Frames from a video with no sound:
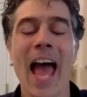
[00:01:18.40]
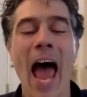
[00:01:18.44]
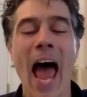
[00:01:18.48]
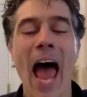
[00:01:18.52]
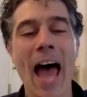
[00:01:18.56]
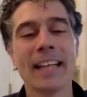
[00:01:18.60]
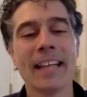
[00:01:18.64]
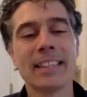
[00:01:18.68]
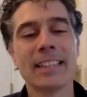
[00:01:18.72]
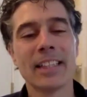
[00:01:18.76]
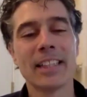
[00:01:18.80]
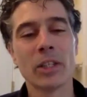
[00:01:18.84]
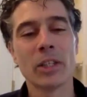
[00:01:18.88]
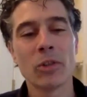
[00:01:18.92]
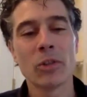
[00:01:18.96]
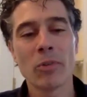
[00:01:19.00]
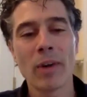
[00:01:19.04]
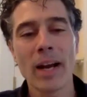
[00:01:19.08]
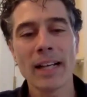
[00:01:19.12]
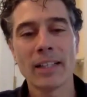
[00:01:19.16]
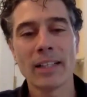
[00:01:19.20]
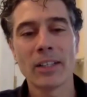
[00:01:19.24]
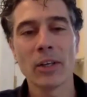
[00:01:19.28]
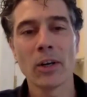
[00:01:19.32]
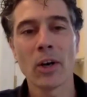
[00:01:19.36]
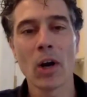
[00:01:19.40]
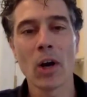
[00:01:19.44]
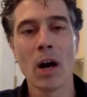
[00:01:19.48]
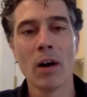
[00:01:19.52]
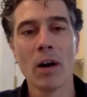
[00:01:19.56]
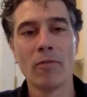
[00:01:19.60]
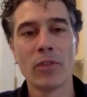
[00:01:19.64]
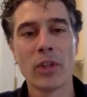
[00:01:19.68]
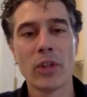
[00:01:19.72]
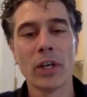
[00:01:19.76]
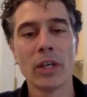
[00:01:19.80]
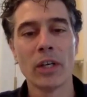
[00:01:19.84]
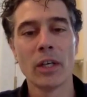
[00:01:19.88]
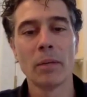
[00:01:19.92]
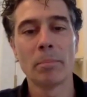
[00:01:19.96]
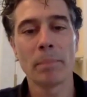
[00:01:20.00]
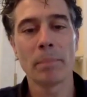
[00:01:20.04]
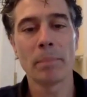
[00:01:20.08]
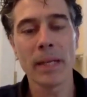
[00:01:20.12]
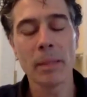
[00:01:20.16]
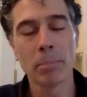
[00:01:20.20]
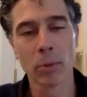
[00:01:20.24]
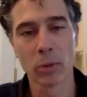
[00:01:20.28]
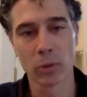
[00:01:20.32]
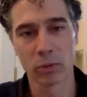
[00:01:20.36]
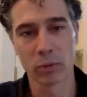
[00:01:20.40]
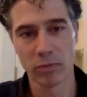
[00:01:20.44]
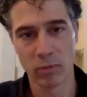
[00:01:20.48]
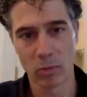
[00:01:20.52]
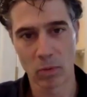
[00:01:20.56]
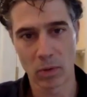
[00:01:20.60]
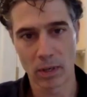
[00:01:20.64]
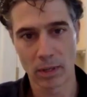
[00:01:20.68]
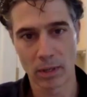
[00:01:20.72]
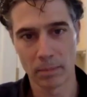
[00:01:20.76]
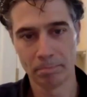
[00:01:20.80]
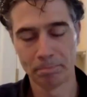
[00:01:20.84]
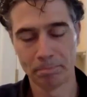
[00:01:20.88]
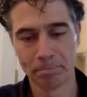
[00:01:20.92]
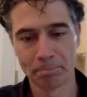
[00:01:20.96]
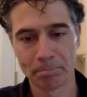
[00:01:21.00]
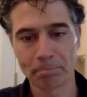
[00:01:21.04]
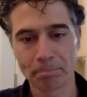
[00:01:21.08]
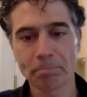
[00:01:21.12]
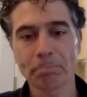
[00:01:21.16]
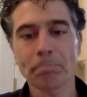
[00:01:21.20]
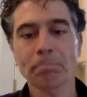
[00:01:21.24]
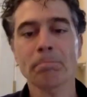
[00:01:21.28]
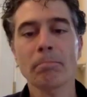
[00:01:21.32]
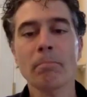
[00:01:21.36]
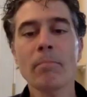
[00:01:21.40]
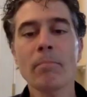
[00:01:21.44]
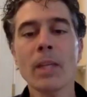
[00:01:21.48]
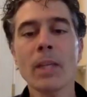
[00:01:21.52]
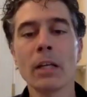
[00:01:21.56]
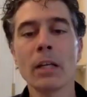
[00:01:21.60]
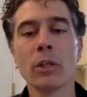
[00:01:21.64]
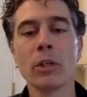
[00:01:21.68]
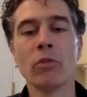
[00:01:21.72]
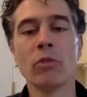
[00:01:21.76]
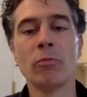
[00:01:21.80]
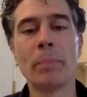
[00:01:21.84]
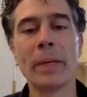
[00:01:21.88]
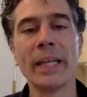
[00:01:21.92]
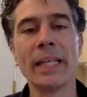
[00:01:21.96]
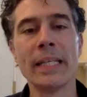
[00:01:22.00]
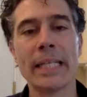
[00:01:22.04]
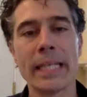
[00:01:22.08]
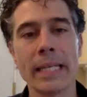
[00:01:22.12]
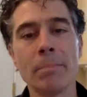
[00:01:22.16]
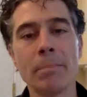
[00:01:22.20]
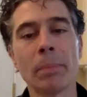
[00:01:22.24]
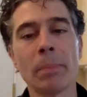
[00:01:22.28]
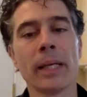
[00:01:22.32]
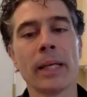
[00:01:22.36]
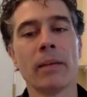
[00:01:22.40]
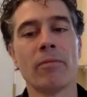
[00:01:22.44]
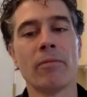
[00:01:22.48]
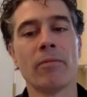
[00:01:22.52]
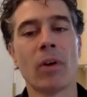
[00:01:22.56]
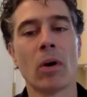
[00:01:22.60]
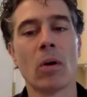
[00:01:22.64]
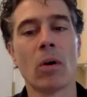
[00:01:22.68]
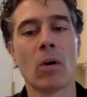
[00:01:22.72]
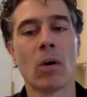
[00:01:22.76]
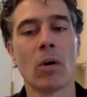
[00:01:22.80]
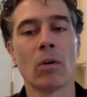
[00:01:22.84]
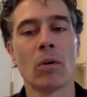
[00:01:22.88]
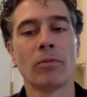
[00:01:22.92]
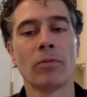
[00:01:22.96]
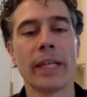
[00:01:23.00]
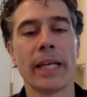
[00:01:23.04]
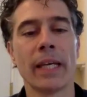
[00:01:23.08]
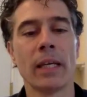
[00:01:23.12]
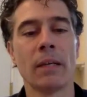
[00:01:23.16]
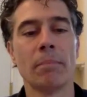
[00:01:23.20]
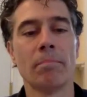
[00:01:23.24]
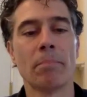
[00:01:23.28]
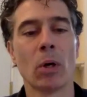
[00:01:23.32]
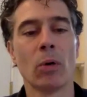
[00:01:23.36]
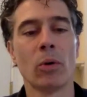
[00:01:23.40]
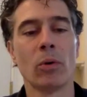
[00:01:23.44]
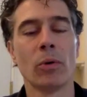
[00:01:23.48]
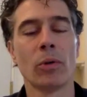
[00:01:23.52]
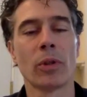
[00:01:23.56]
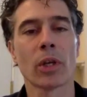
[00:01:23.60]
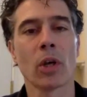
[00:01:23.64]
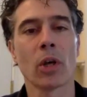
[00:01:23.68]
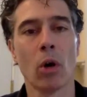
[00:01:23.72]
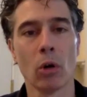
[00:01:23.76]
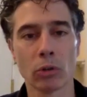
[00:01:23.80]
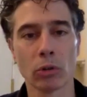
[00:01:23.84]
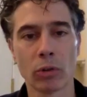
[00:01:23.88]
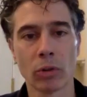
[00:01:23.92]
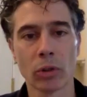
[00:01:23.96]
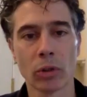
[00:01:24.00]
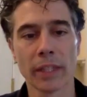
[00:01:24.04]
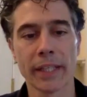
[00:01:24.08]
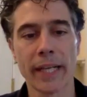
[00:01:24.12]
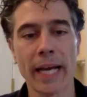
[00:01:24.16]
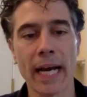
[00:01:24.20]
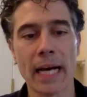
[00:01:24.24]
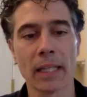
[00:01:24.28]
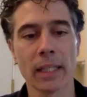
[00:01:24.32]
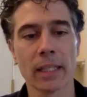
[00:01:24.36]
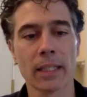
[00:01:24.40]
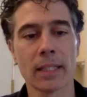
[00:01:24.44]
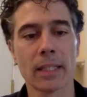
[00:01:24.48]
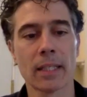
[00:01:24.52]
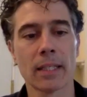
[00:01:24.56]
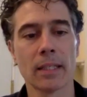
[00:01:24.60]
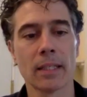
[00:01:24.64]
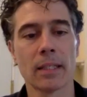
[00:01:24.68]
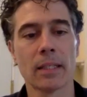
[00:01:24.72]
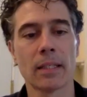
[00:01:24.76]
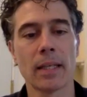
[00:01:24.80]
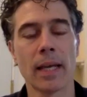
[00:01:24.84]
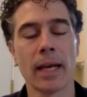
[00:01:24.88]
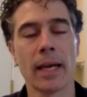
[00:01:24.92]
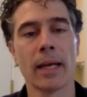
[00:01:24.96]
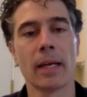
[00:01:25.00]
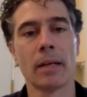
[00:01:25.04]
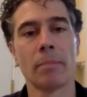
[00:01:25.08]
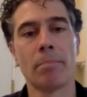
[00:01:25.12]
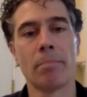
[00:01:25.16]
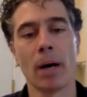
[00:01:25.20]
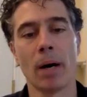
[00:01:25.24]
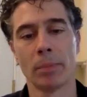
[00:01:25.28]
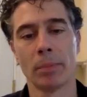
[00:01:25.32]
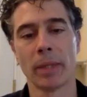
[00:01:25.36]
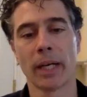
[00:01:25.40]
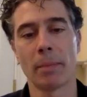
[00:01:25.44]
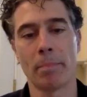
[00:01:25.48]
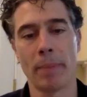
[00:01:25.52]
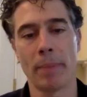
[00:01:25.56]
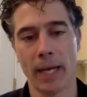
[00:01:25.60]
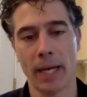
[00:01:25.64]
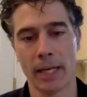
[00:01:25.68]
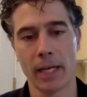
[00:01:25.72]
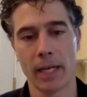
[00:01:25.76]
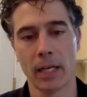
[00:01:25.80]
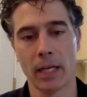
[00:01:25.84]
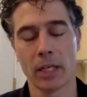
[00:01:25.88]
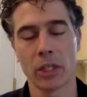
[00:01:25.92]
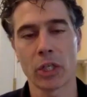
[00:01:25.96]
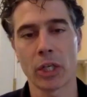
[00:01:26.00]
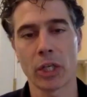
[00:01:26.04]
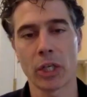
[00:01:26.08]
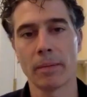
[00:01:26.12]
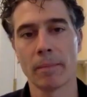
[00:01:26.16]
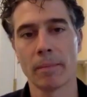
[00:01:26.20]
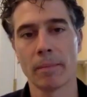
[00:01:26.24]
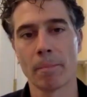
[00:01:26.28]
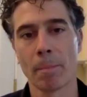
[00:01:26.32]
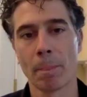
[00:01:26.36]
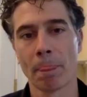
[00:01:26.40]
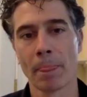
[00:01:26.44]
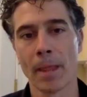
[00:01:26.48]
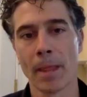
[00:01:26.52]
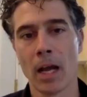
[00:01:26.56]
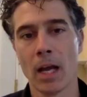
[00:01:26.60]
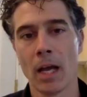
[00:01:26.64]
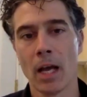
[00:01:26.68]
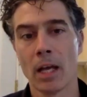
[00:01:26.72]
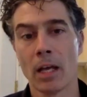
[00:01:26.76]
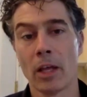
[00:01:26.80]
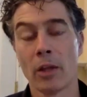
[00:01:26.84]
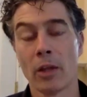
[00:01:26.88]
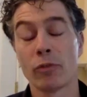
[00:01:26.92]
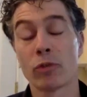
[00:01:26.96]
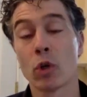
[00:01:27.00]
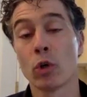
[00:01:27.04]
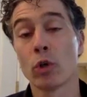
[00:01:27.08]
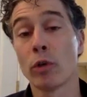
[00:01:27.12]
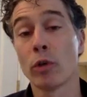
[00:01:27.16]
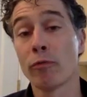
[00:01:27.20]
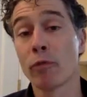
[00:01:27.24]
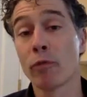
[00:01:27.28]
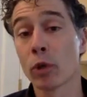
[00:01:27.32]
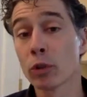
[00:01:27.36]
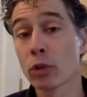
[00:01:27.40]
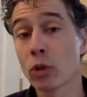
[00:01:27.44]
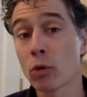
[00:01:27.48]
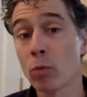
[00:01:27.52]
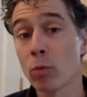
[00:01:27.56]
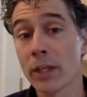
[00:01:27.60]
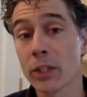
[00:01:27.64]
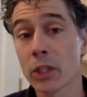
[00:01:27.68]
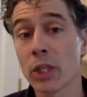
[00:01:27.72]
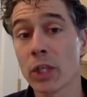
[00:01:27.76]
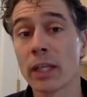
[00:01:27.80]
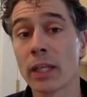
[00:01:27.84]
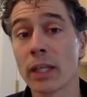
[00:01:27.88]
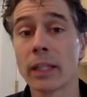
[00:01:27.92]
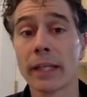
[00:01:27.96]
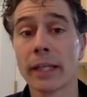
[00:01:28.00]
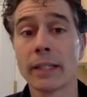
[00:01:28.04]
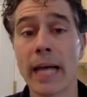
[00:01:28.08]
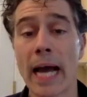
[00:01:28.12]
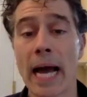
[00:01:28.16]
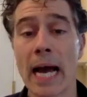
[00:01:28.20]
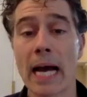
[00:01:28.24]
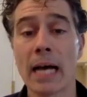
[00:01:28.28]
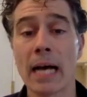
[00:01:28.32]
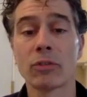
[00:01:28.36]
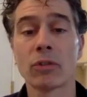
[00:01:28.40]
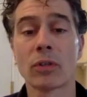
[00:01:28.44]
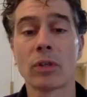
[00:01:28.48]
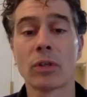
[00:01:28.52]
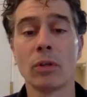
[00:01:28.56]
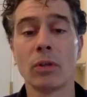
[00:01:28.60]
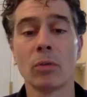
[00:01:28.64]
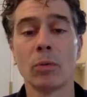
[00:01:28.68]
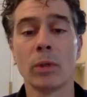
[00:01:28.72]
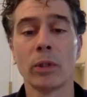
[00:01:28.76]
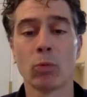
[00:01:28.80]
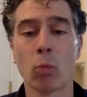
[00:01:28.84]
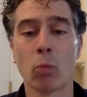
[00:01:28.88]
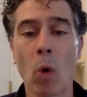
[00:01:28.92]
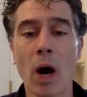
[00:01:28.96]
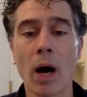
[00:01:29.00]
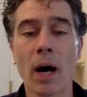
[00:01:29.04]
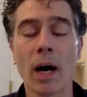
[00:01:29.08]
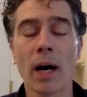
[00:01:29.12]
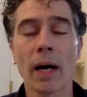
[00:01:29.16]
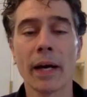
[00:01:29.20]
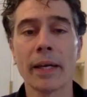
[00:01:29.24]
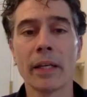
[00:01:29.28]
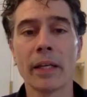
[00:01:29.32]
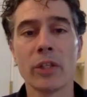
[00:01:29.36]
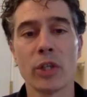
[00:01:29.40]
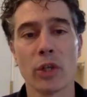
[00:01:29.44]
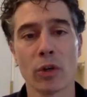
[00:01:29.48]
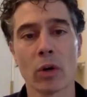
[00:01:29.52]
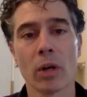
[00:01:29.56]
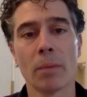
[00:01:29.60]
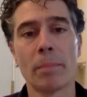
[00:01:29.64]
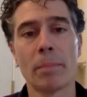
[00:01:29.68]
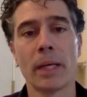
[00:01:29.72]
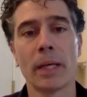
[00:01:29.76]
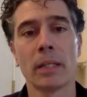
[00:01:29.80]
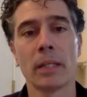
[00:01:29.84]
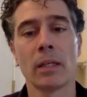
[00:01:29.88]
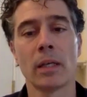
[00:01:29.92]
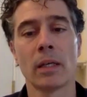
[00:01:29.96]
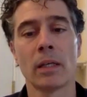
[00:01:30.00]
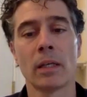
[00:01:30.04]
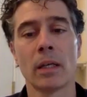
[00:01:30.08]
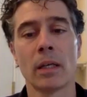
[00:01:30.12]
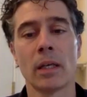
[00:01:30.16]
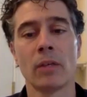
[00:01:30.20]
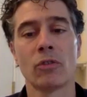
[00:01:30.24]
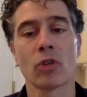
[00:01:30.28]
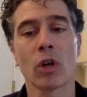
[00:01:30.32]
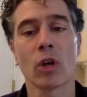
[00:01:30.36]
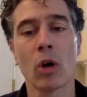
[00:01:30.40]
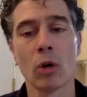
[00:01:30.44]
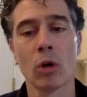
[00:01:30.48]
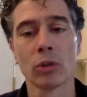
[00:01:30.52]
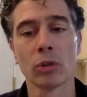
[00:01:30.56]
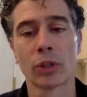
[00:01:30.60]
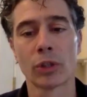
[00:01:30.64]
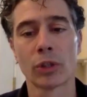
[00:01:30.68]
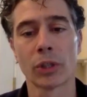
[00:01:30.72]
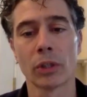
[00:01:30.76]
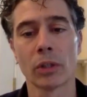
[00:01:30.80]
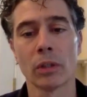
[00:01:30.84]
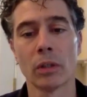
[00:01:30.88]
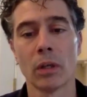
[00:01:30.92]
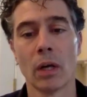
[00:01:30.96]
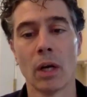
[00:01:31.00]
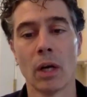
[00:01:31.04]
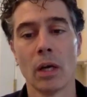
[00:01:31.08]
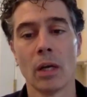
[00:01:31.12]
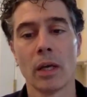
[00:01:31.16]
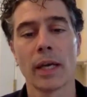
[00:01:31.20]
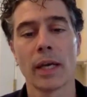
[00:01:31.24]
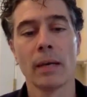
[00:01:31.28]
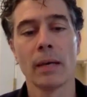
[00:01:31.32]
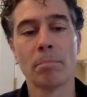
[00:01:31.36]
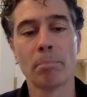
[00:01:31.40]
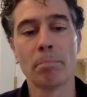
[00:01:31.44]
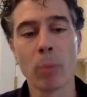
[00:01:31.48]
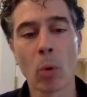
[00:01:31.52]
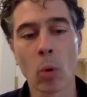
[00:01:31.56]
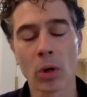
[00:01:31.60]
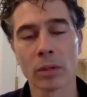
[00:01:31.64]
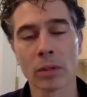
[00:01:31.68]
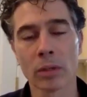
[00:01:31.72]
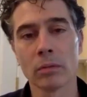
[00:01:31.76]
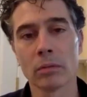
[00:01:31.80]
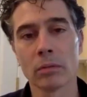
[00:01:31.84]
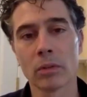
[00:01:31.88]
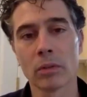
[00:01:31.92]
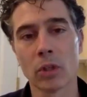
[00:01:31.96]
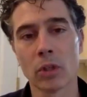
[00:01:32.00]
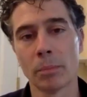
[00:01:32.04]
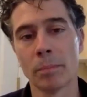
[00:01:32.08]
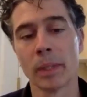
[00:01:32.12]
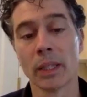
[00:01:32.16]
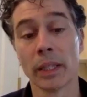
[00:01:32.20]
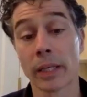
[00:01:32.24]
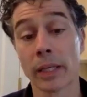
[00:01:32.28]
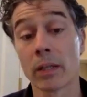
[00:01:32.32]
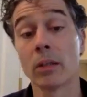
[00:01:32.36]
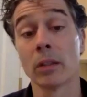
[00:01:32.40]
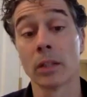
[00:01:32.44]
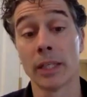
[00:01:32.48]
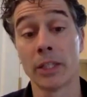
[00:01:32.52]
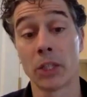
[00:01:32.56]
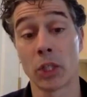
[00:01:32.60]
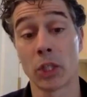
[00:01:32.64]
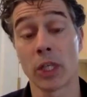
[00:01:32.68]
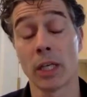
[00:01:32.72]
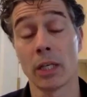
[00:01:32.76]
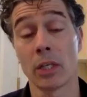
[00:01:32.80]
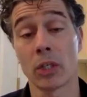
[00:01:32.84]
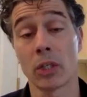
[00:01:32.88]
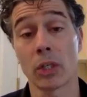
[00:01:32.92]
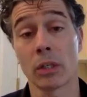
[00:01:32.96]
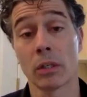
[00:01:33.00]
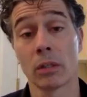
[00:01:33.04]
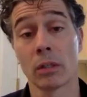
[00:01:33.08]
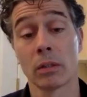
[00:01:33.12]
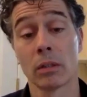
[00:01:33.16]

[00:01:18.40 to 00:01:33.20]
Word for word: As the director of the People's Forum, you've been deeply involved in both cultural analysis and public pedagogy. So the first question I'd like to ask you is why, in your opinion, is culture important to political education?